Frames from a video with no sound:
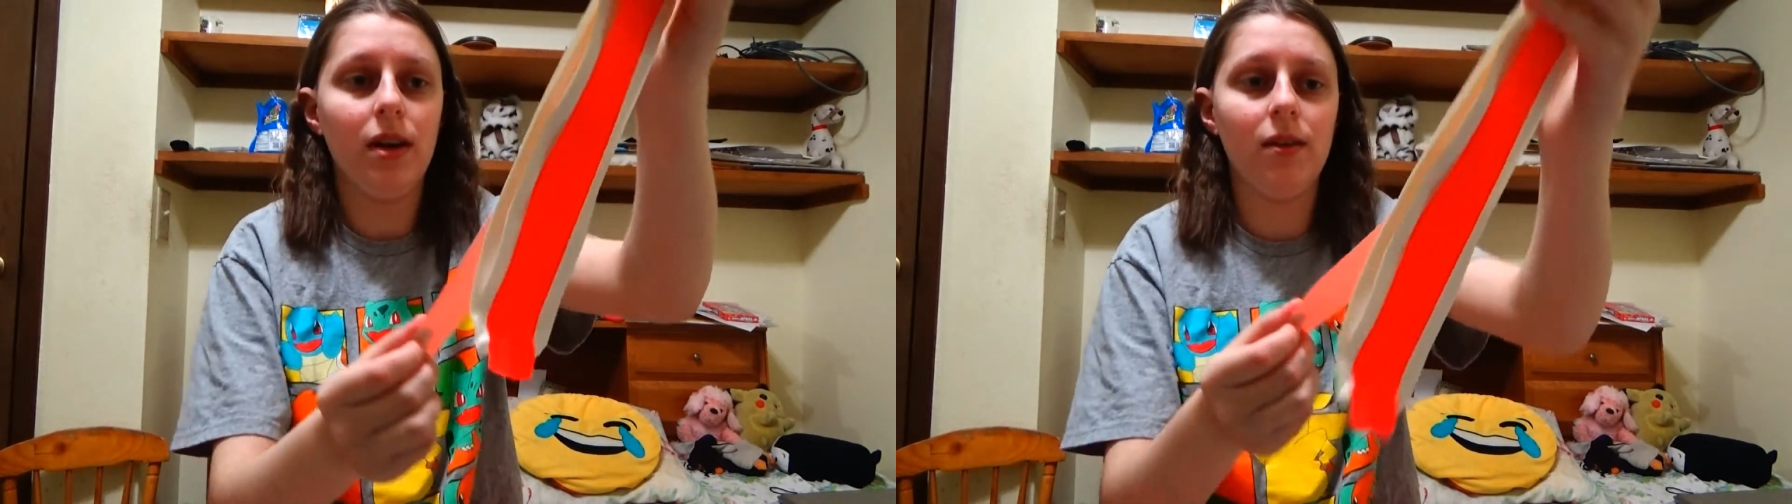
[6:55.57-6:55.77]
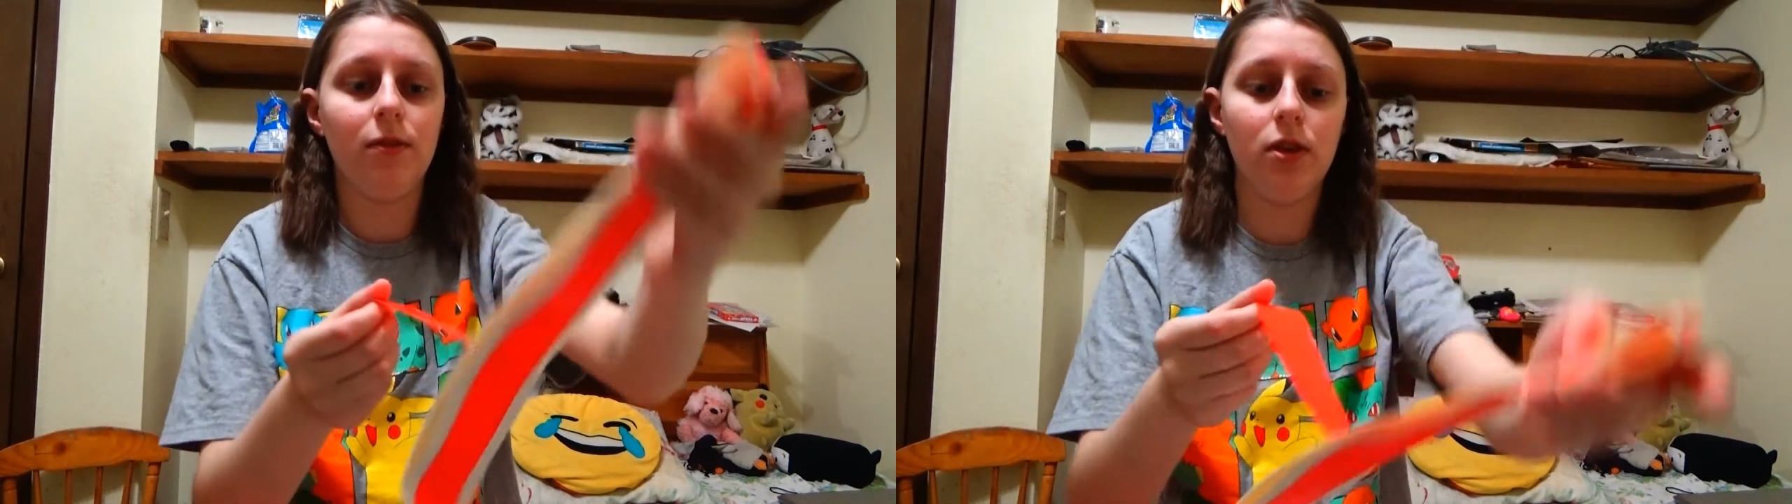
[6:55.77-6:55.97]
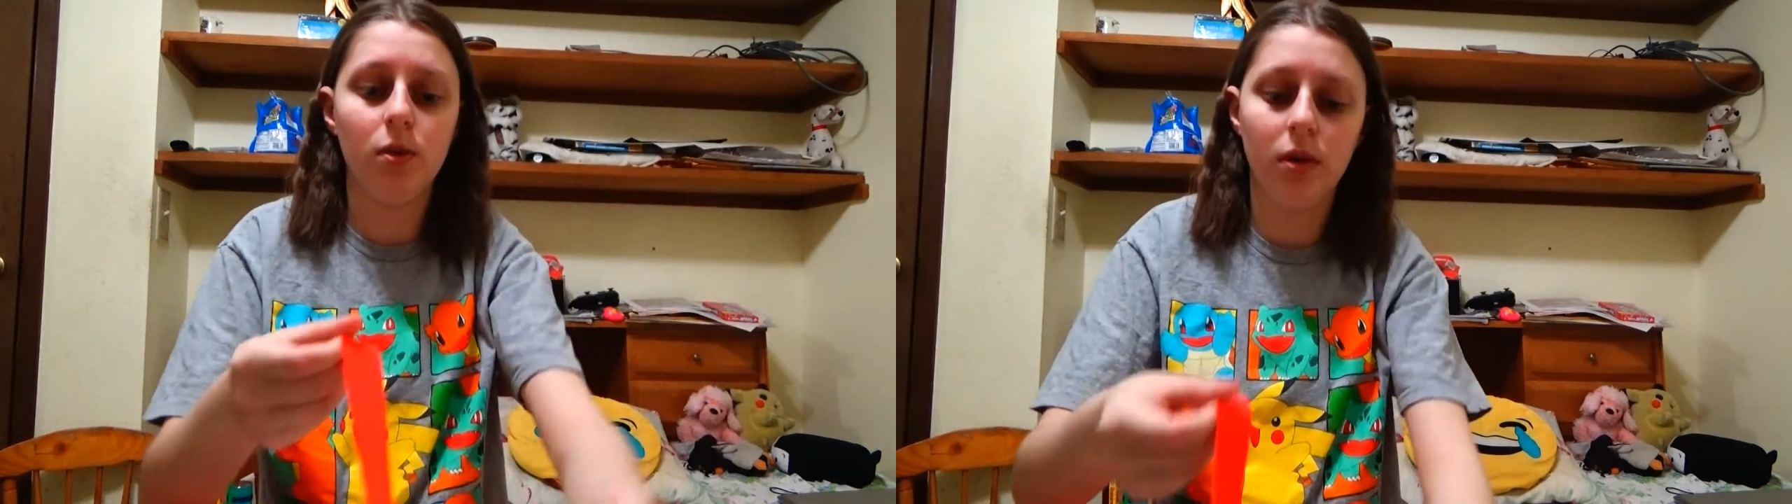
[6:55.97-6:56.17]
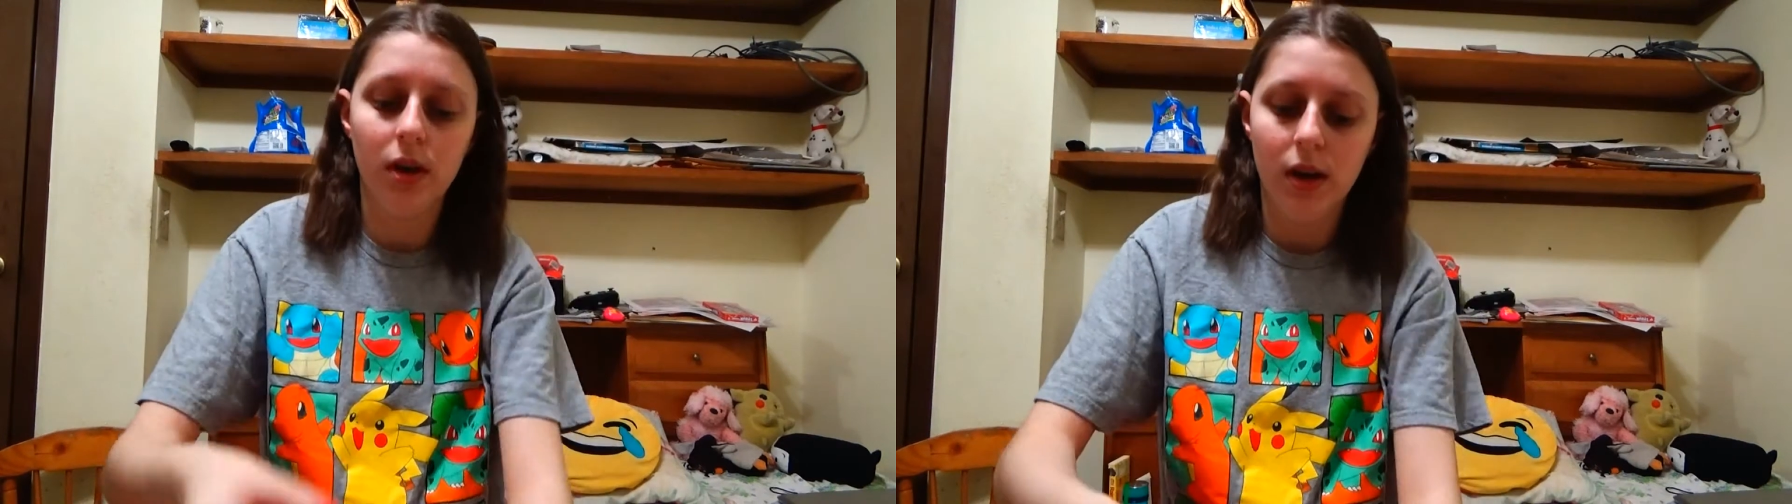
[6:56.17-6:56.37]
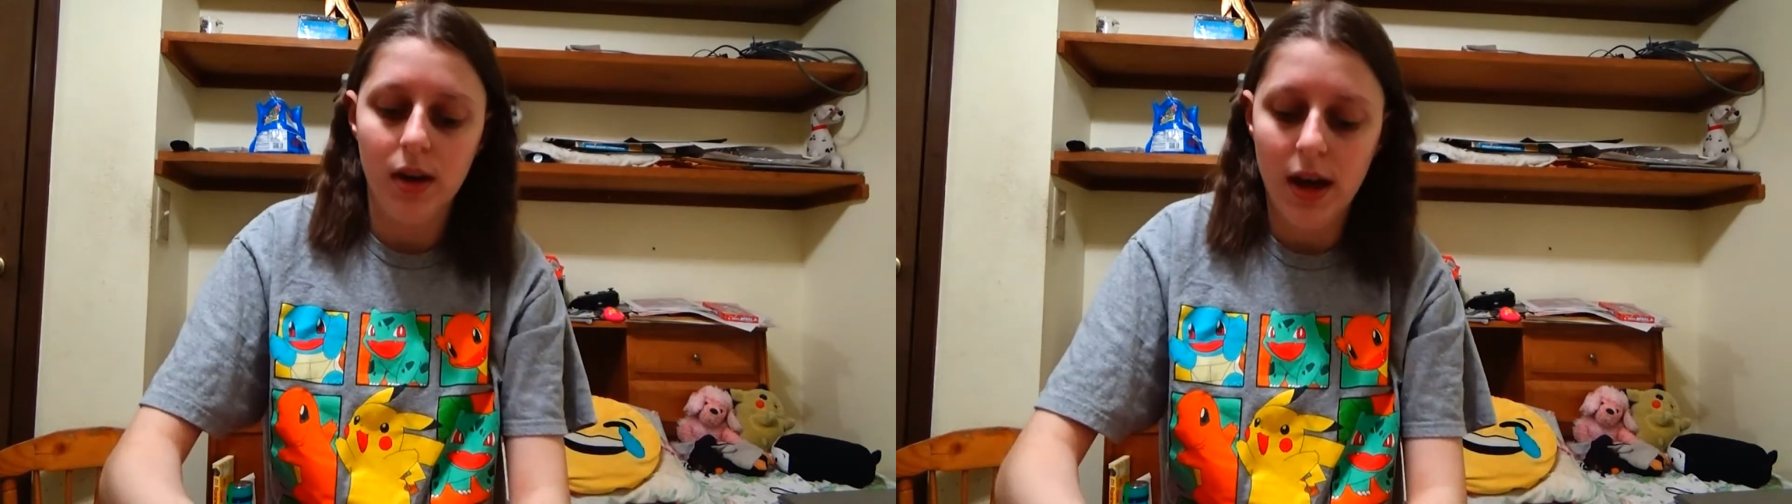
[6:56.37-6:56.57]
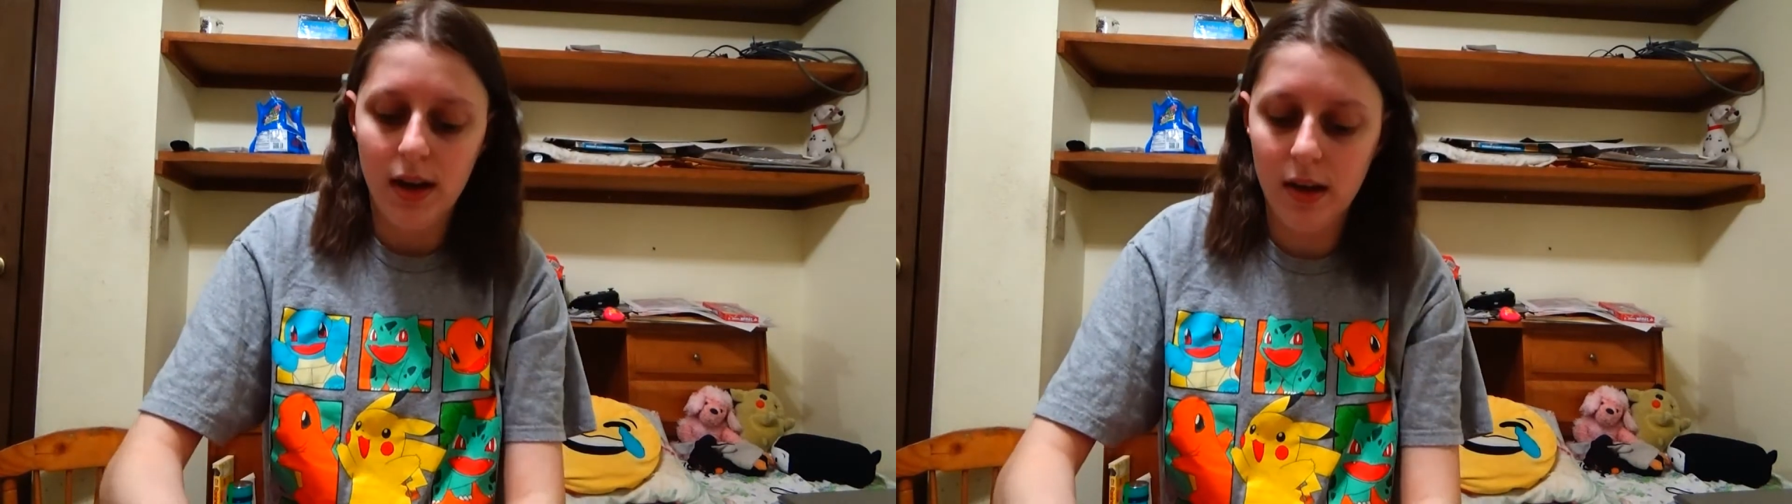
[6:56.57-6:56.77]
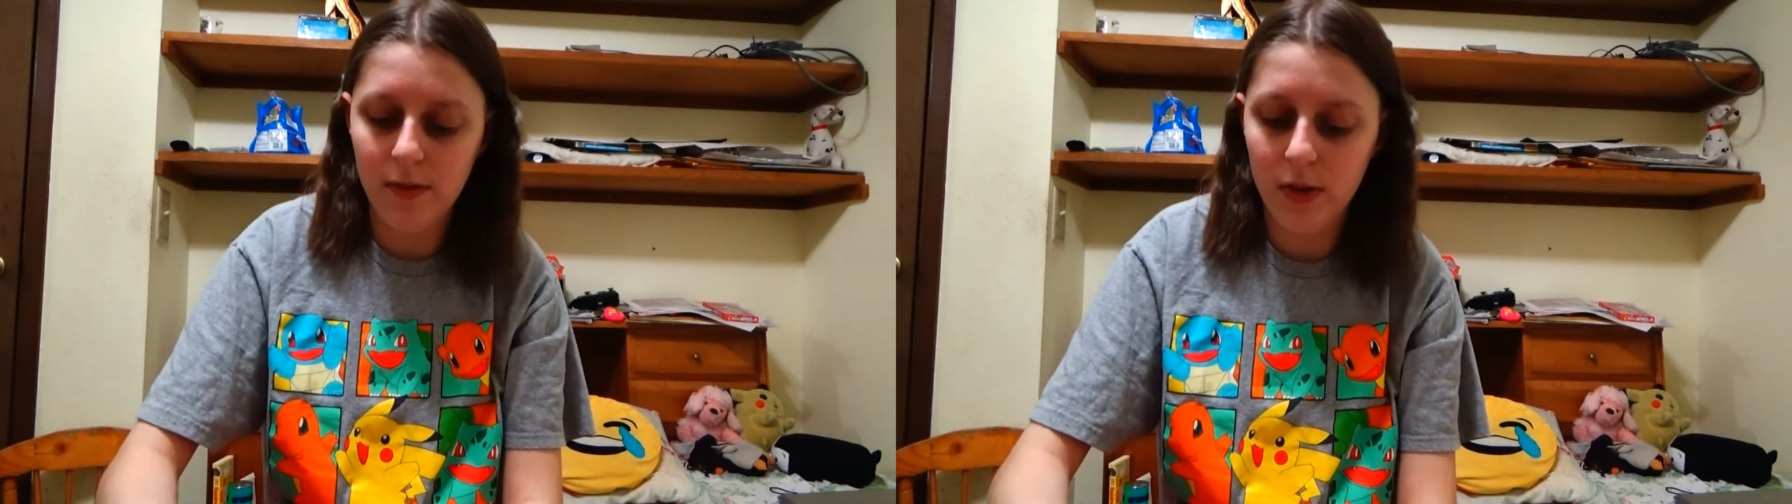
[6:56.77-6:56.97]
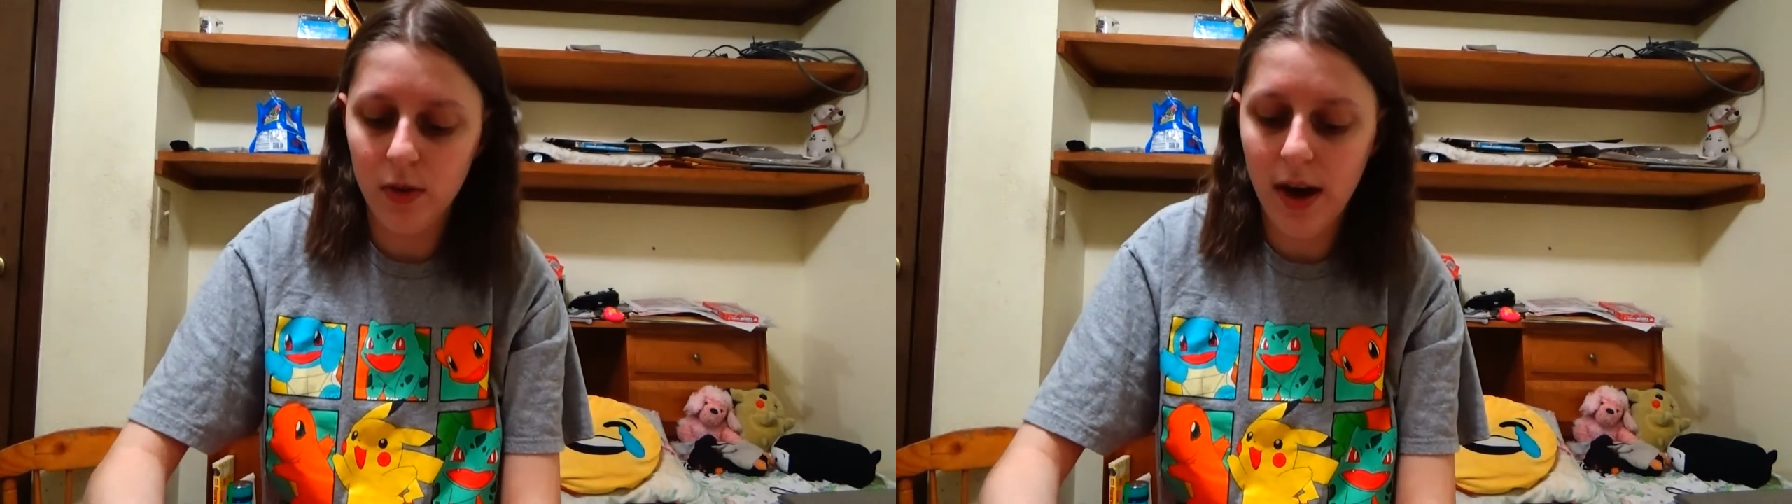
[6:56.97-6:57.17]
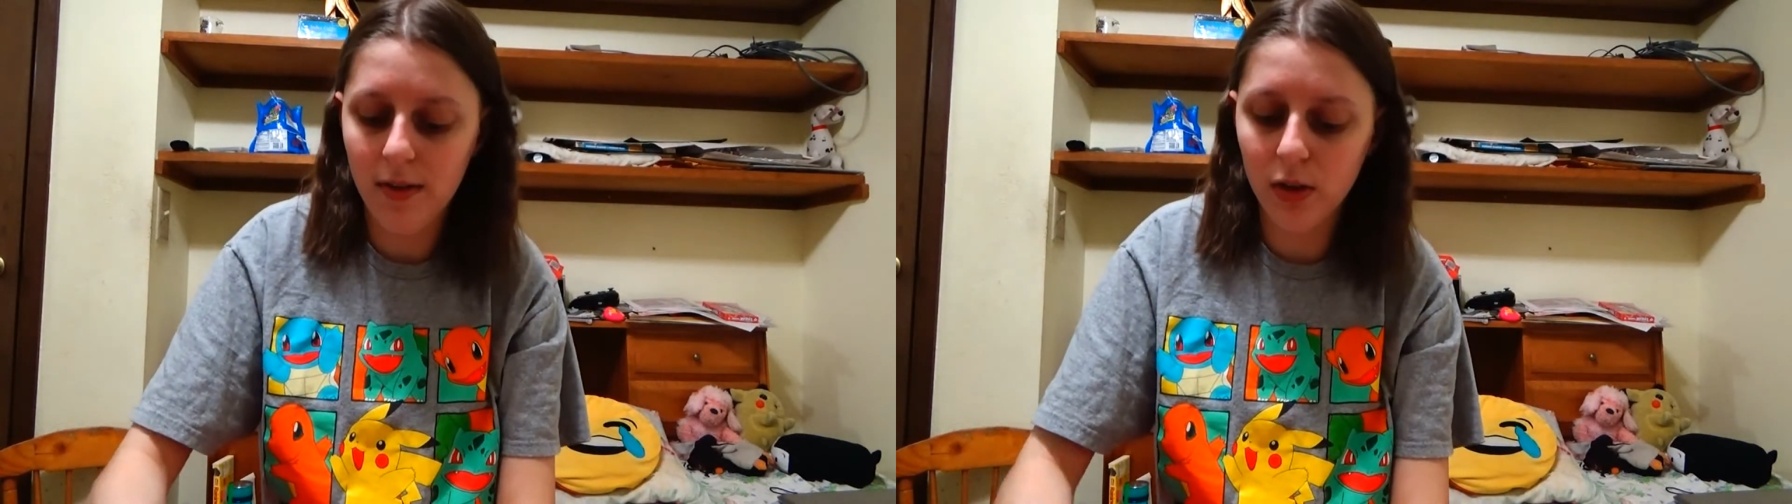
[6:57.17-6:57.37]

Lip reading: If you have